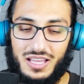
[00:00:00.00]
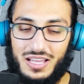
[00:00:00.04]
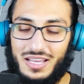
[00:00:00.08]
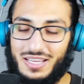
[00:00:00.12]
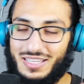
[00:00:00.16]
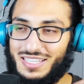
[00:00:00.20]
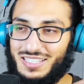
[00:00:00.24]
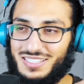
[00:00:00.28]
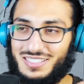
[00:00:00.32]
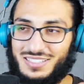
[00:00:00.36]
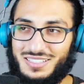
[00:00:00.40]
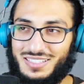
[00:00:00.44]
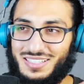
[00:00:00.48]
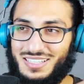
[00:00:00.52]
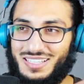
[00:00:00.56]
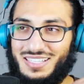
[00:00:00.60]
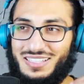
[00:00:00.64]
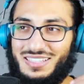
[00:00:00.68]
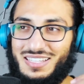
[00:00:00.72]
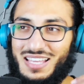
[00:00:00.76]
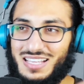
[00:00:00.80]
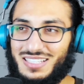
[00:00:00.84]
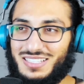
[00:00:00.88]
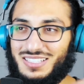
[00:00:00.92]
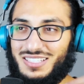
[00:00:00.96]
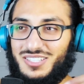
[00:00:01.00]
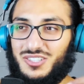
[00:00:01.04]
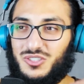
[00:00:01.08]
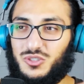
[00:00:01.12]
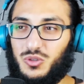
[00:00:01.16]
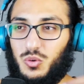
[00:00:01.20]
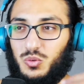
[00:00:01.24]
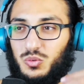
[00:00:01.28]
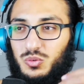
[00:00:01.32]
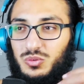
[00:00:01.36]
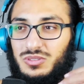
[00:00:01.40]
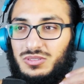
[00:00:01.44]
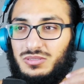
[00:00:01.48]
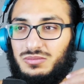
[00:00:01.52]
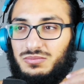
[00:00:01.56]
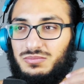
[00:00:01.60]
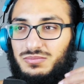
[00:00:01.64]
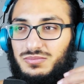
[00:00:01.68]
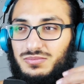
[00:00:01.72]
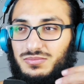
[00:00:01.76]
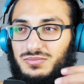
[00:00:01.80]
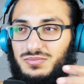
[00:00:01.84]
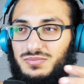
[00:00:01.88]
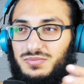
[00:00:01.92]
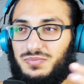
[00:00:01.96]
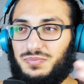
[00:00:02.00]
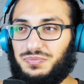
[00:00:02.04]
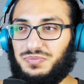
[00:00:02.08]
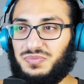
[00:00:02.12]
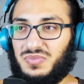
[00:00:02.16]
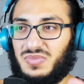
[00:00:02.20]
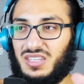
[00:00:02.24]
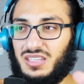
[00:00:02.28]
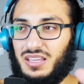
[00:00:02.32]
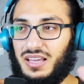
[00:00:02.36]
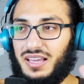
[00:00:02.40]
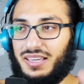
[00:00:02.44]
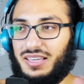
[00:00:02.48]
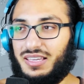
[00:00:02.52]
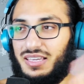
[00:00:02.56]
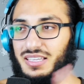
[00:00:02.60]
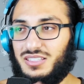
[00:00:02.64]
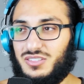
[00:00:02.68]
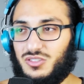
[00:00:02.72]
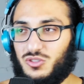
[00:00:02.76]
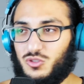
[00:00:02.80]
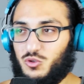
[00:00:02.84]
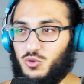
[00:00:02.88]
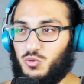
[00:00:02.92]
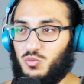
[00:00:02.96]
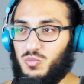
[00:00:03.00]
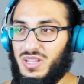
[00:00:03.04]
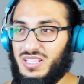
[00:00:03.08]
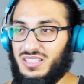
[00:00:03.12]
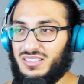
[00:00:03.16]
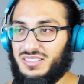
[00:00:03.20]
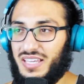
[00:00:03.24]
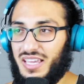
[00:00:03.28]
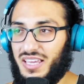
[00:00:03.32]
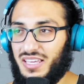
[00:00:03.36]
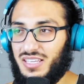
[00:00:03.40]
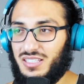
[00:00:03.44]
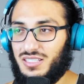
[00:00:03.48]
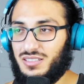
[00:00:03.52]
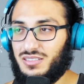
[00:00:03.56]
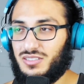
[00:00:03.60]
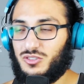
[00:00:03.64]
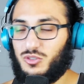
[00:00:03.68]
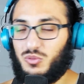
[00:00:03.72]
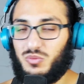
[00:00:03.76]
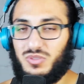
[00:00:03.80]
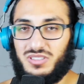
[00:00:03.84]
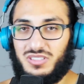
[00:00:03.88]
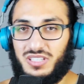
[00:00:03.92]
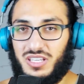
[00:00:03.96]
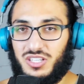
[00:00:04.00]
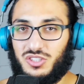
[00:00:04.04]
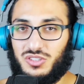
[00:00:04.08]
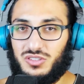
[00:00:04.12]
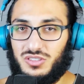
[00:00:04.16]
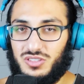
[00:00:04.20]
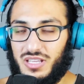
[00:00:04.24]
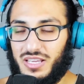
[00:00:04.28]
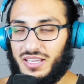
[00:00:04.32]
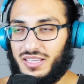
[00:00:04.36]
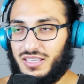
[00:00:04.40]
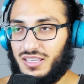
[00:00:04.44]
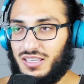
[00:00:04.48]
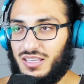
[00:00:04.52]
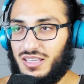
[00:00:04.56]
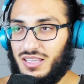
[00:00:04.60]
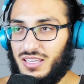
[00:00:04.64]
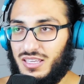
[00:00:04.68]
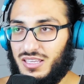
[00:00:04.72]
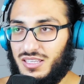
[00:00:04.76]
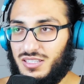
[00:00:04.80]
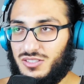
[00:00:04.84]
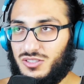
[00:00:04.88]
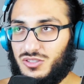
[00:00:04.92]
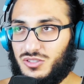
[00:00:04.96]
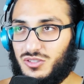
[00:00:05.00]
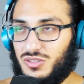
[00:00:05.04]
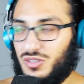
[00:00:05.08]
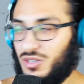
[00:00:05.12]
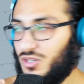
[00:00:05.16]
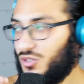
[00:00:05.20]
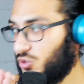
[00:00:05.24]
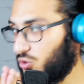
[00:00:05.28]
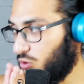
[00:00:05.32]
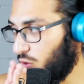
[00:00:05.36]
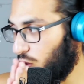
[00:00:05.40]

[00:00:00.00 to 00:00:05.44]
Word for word: I guess he does his own like instrumenta- instrumentation, like his his